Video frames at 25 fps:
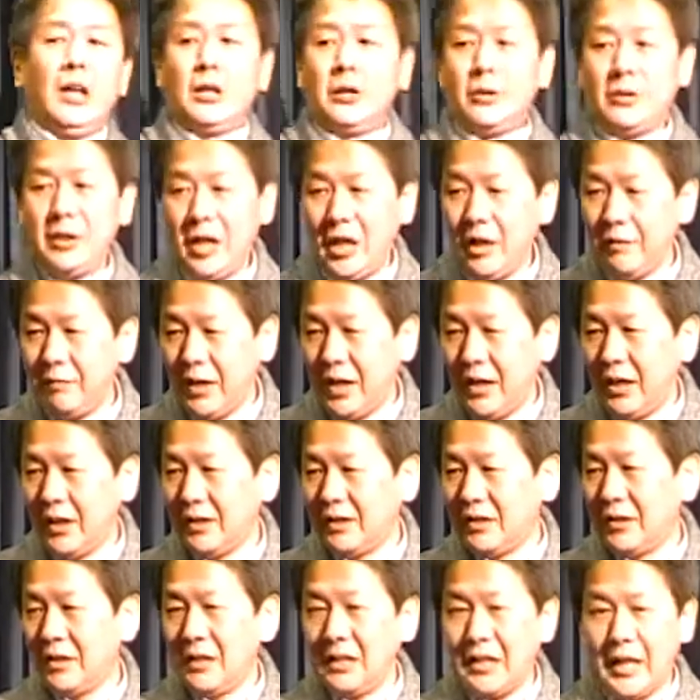Good
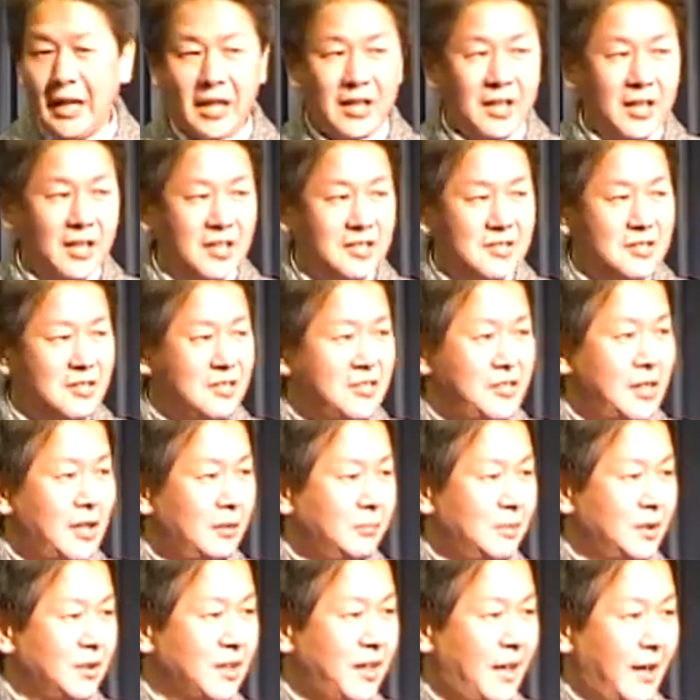evening, ladies and
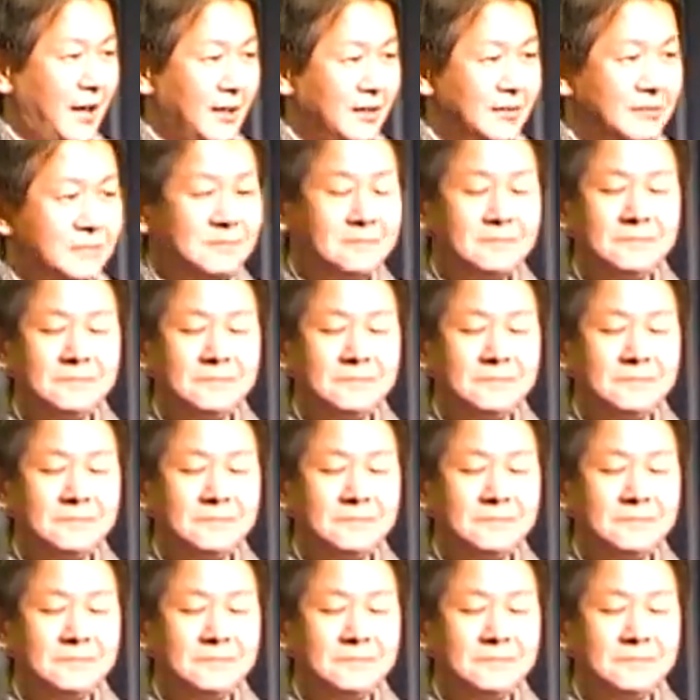gentlemen again.